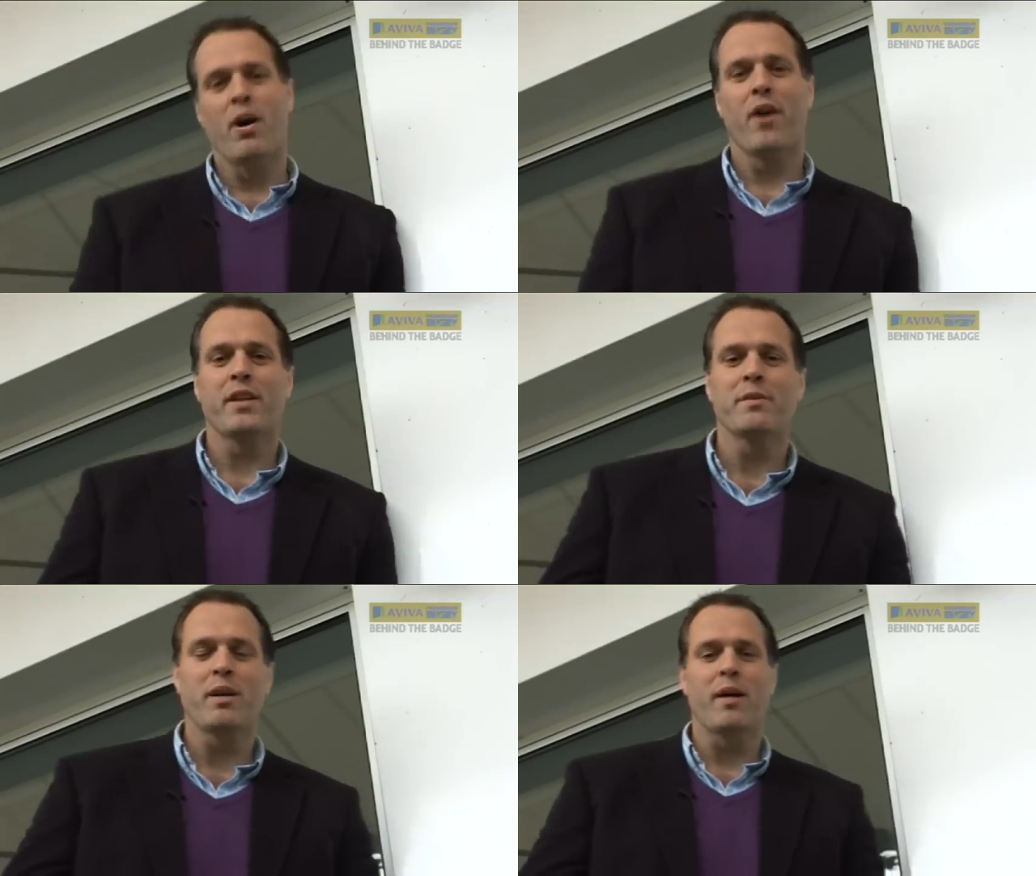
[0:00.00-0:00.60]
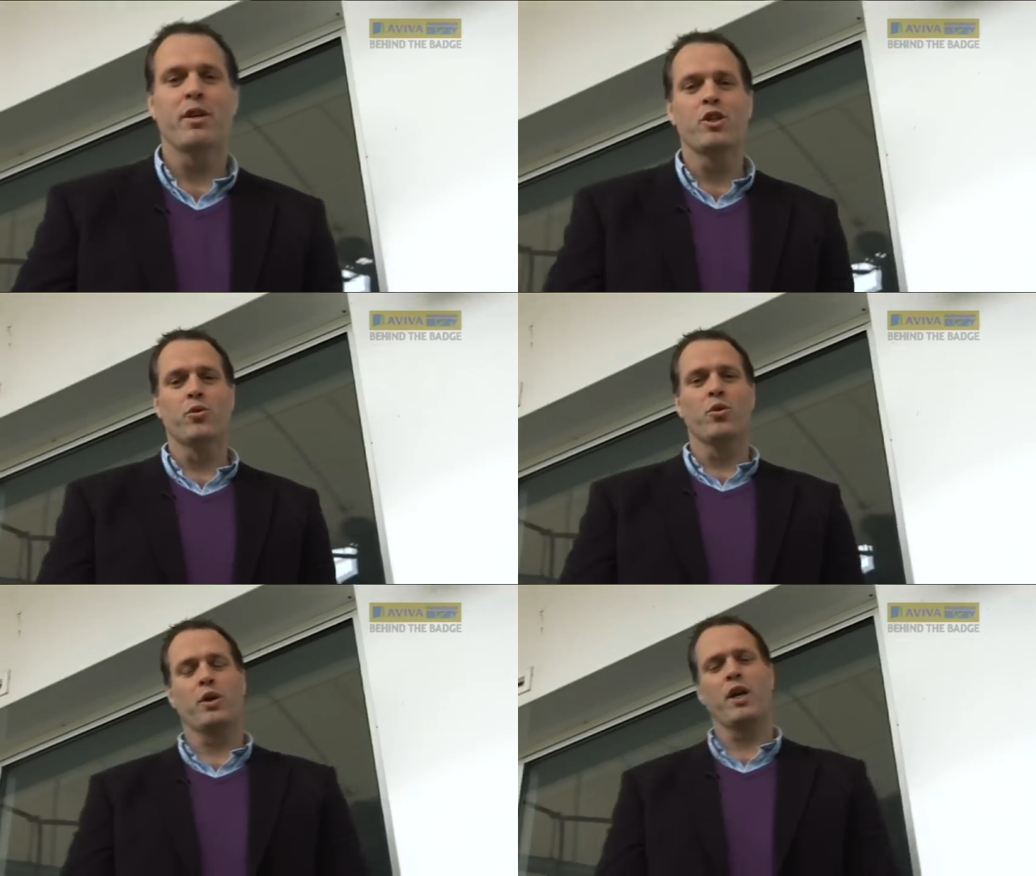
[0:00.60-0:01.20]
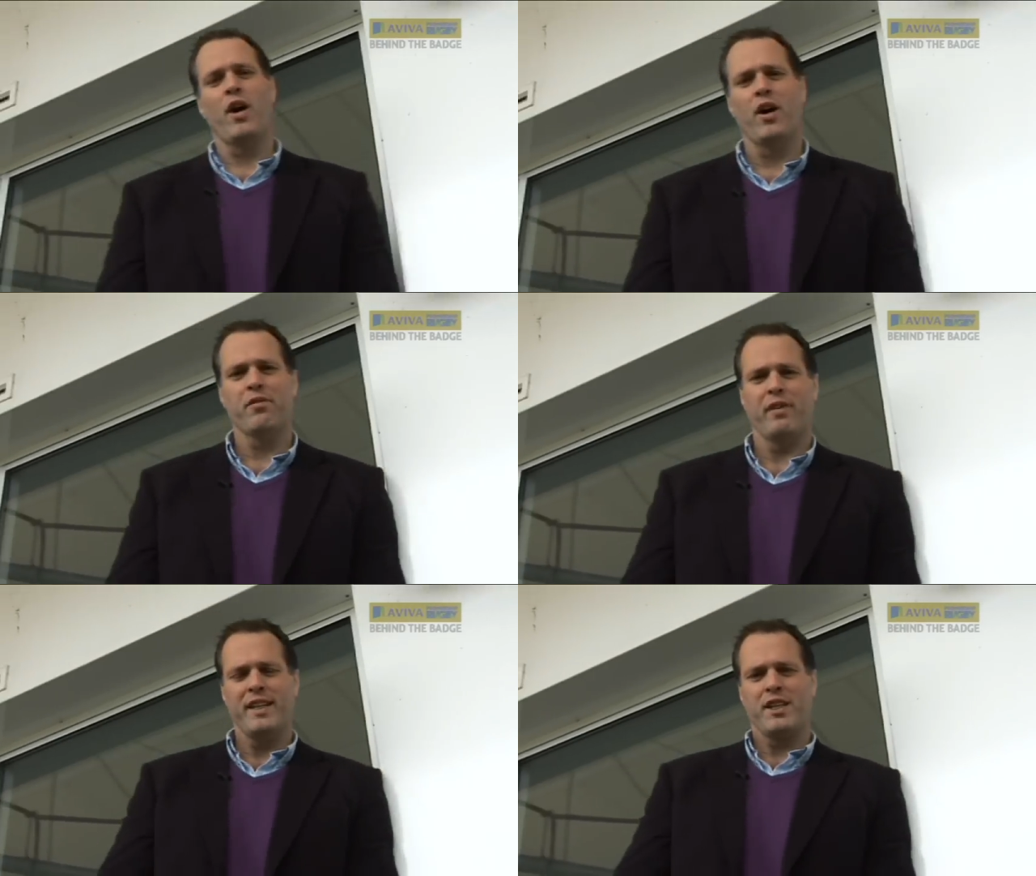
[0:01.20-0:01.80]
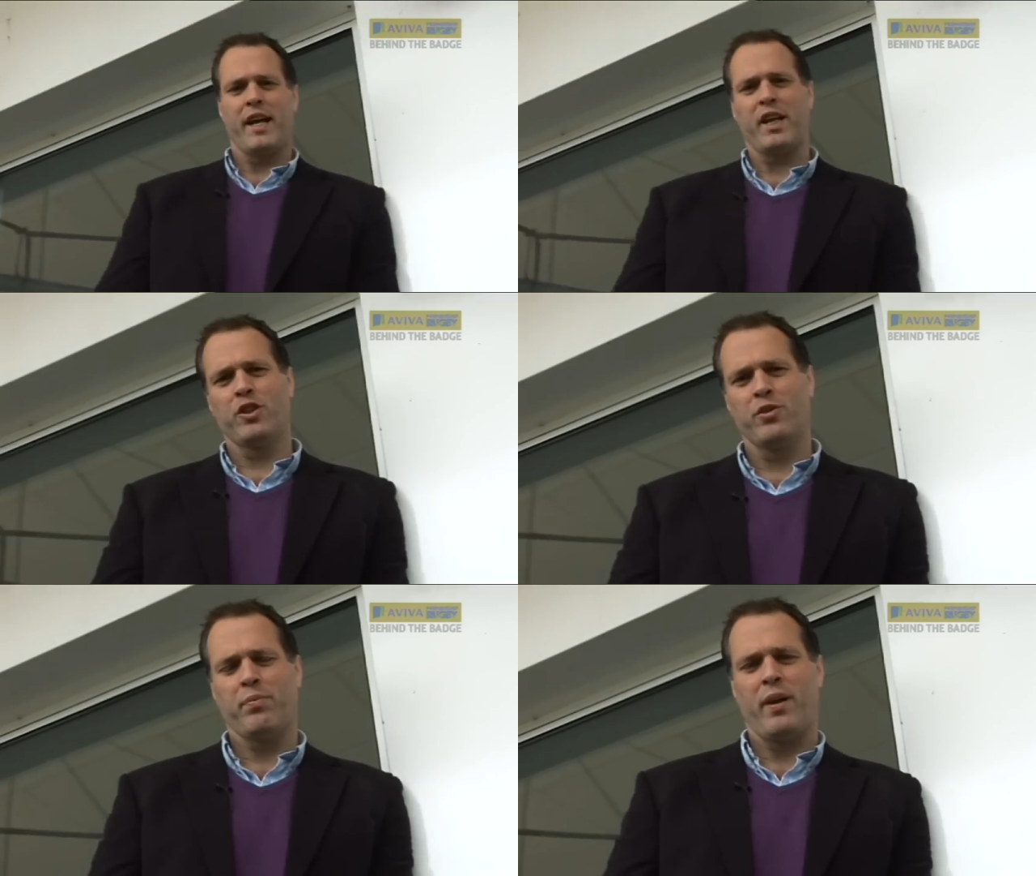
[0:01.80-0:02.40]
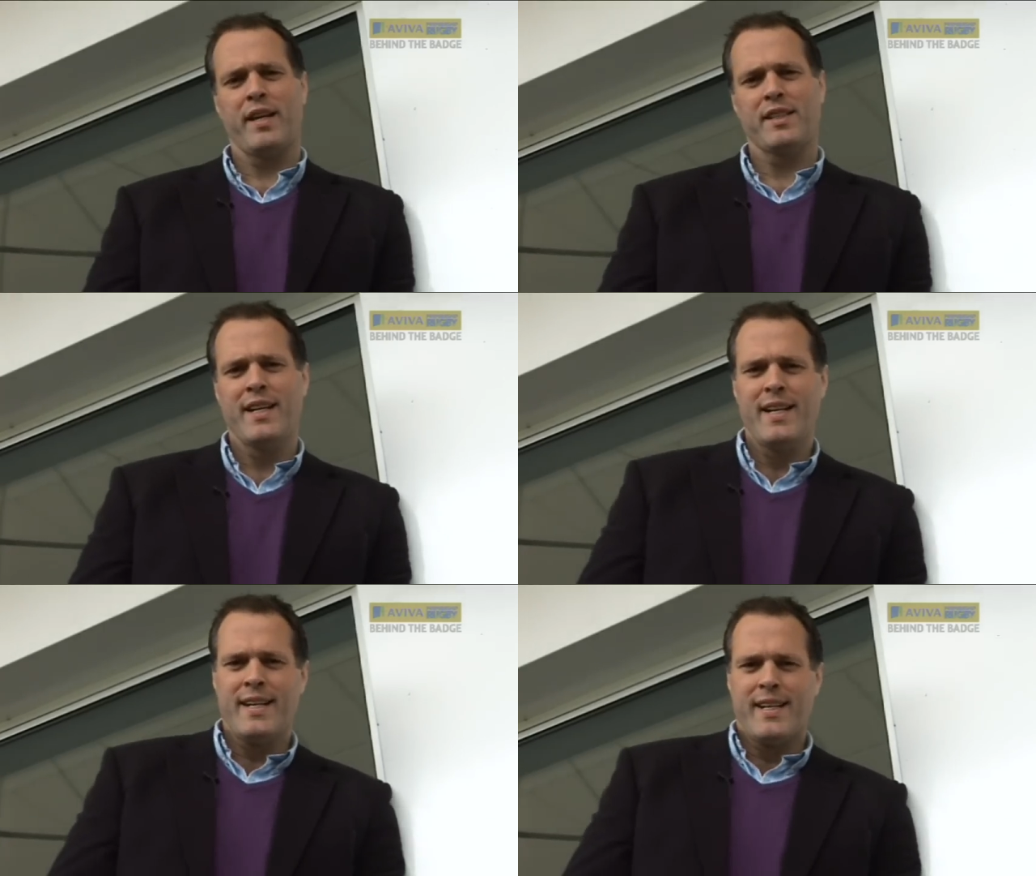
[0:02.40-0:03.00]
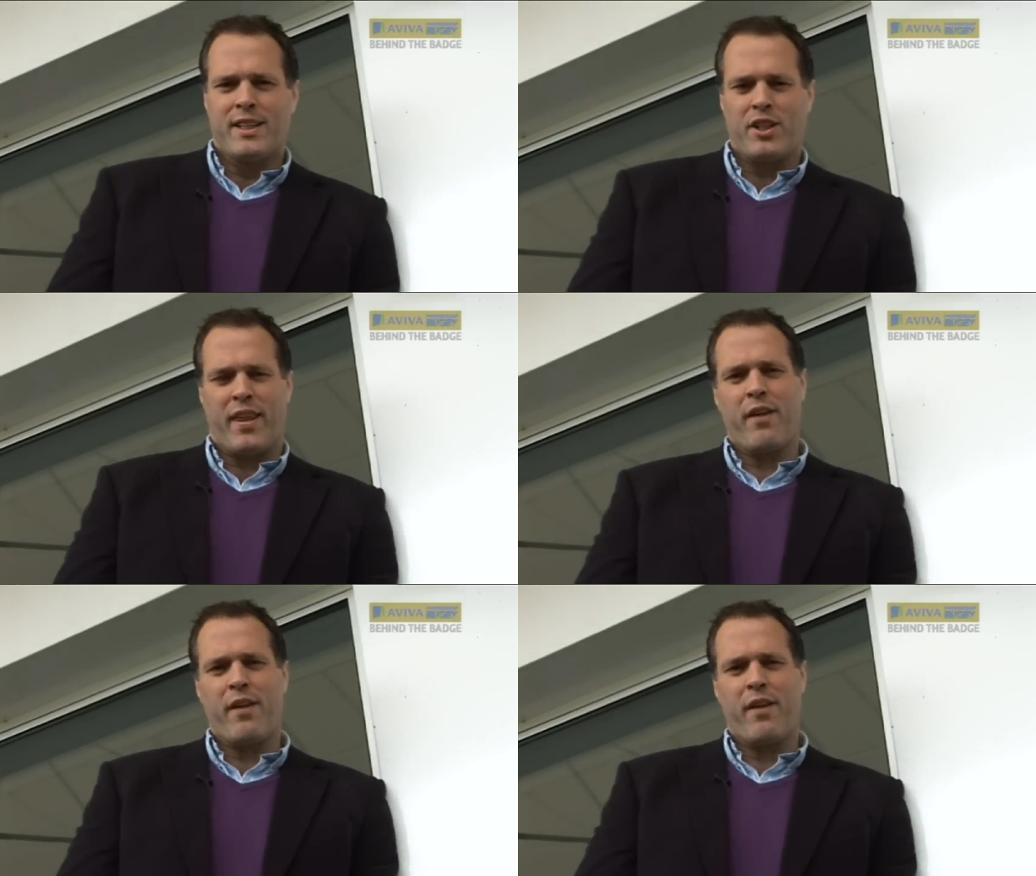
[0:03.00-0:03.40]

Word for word: Bath has become a draw card for international players. South